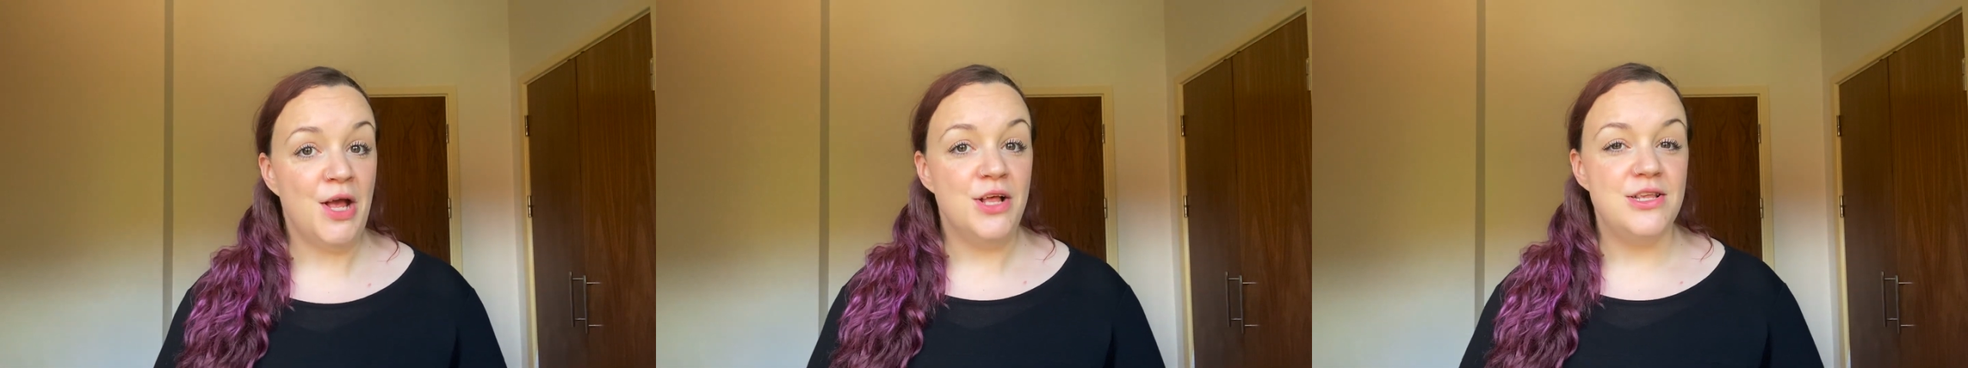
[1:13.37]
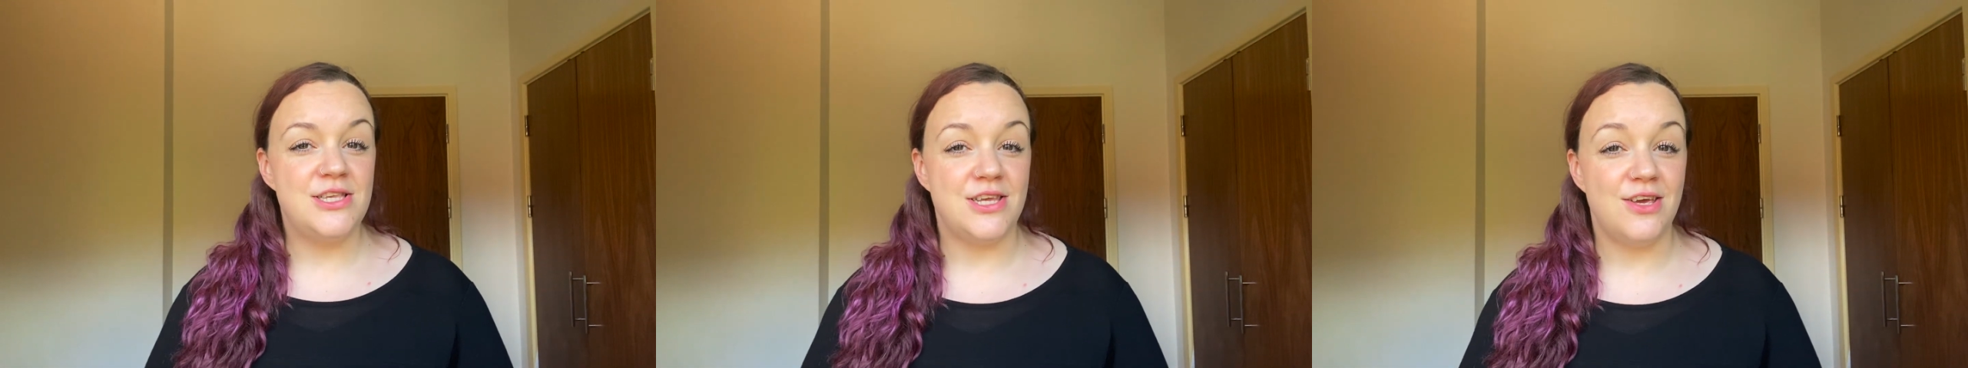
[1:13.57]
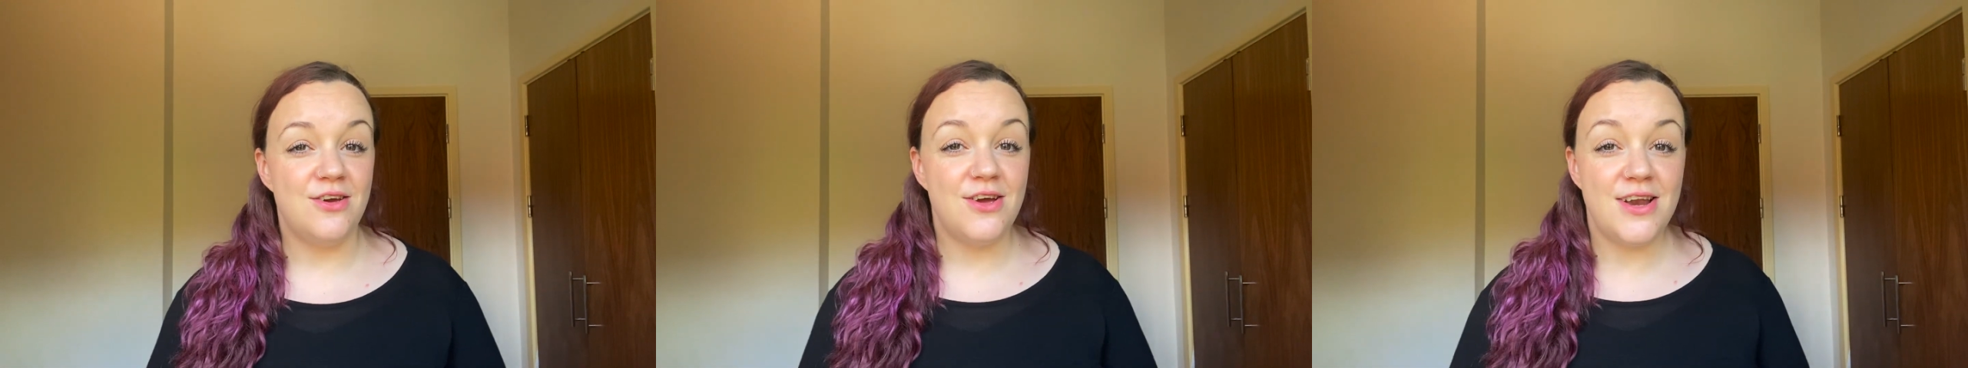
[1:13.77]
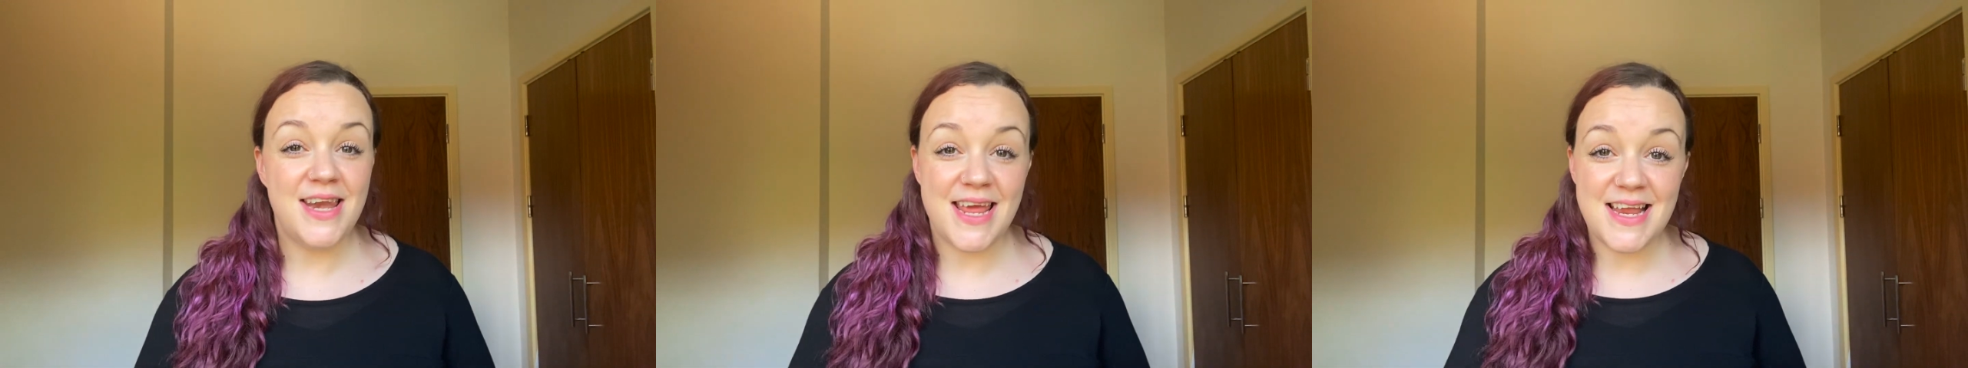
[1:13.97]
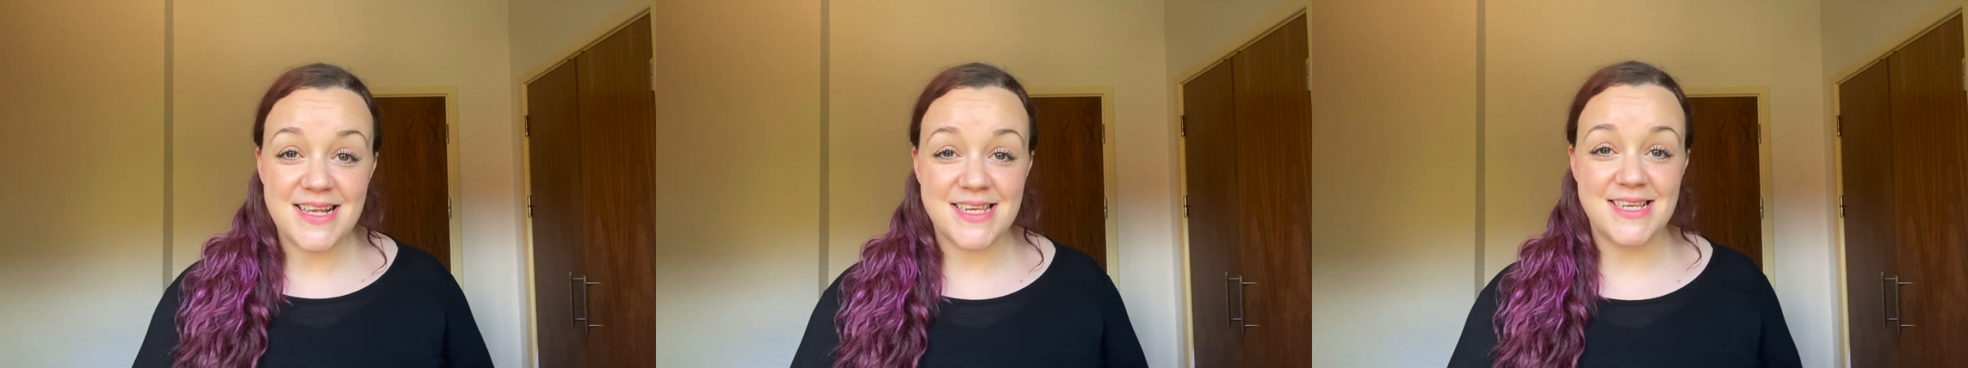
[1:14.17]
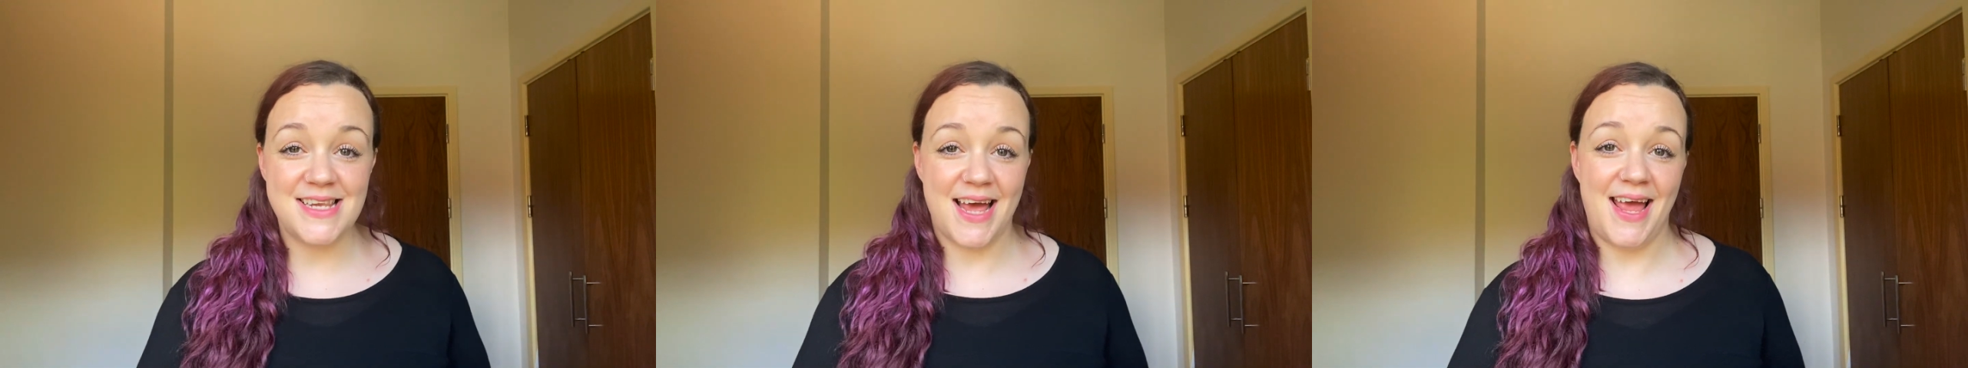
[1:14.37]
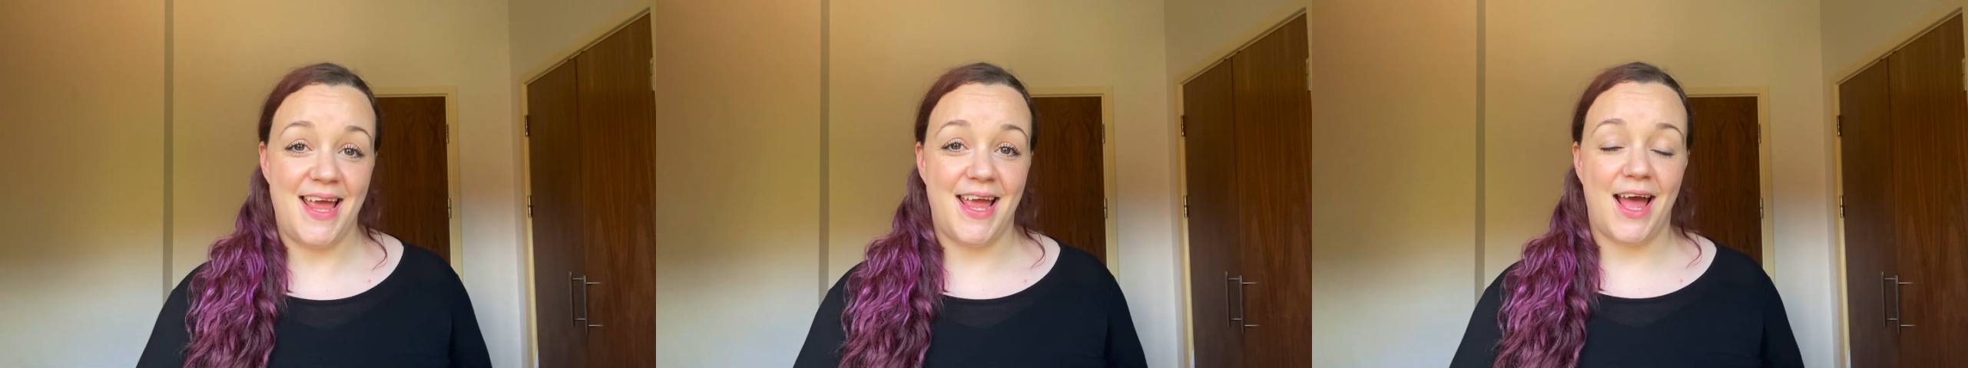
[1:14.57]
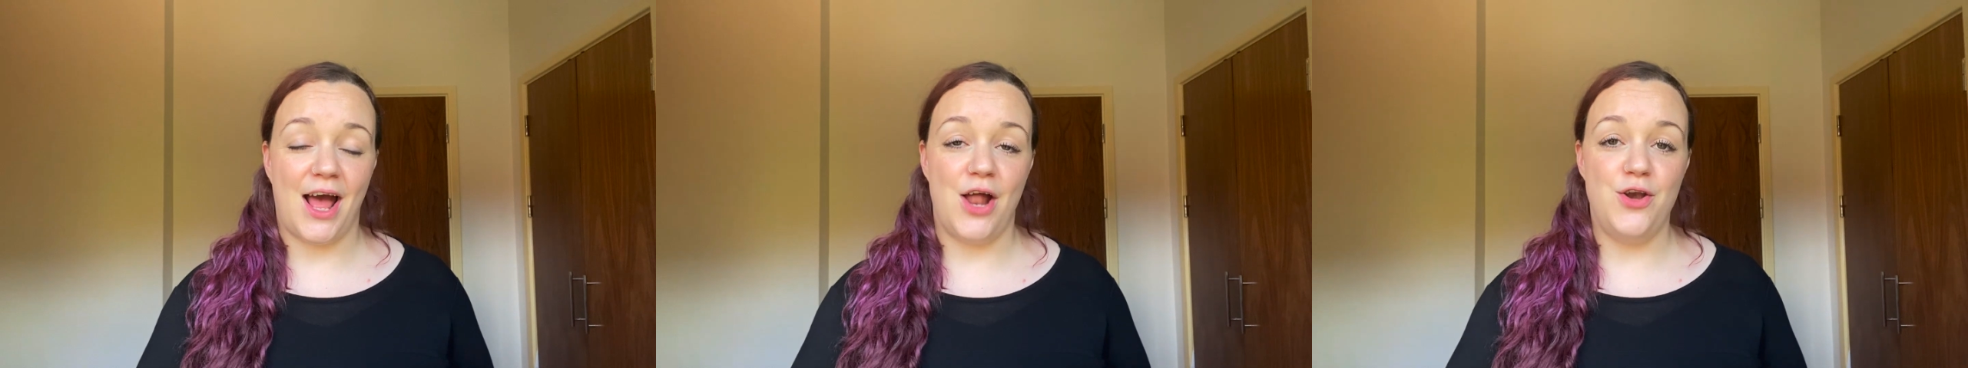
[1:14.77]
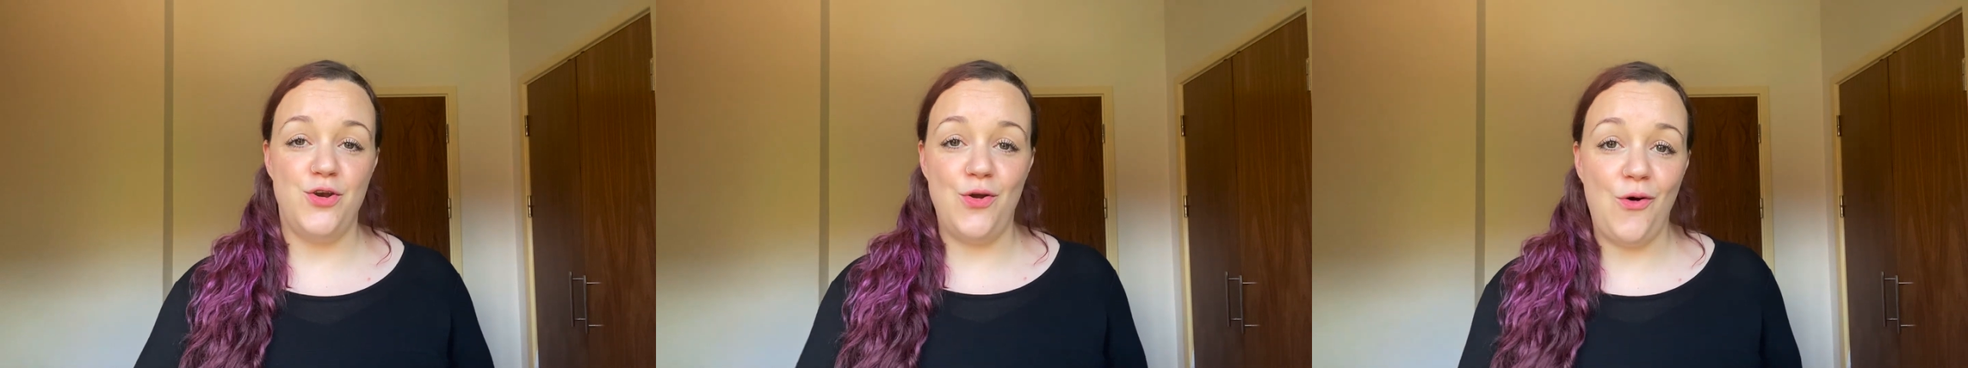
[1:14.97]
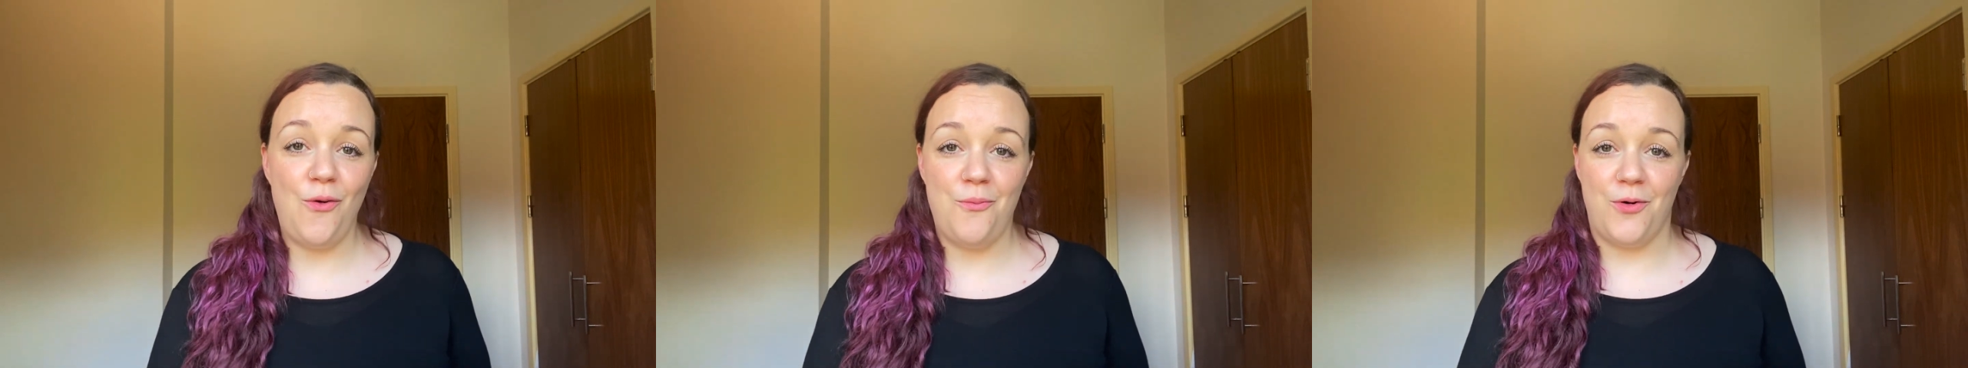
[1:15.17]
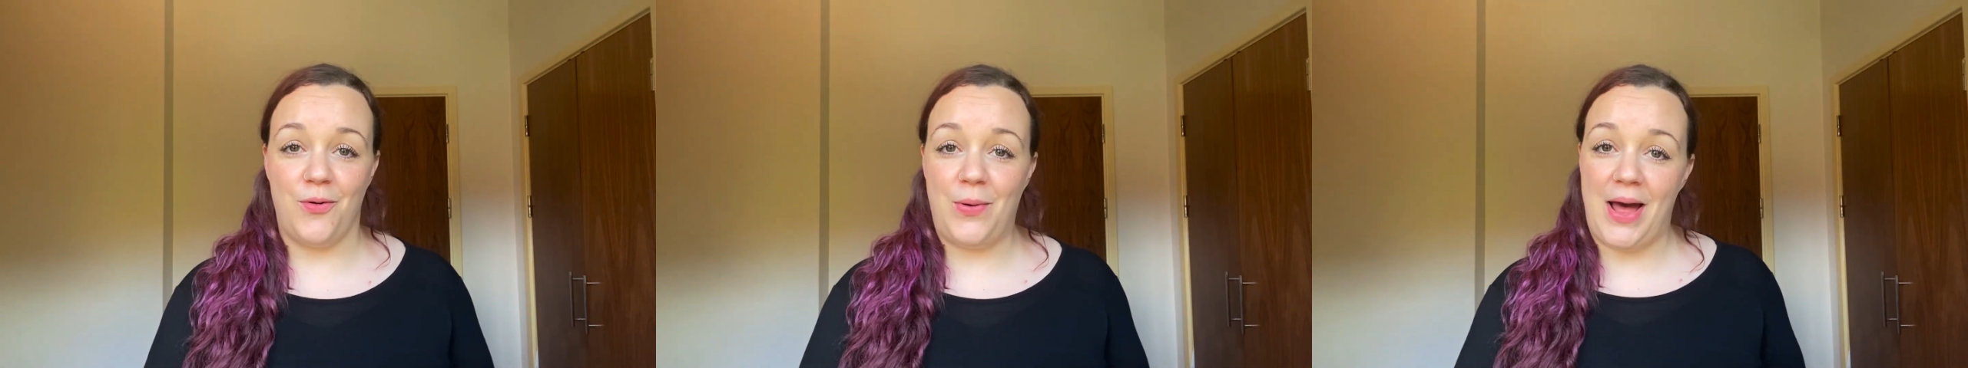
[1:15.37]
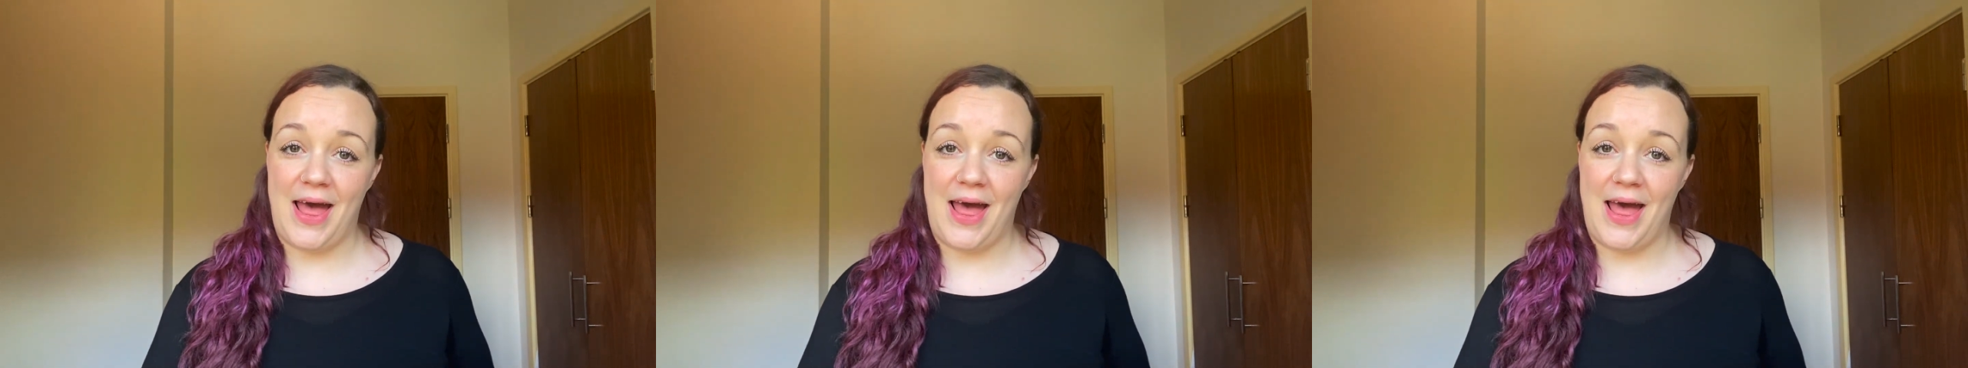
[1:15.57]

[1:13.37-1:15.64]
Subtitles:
So you need to take a normal,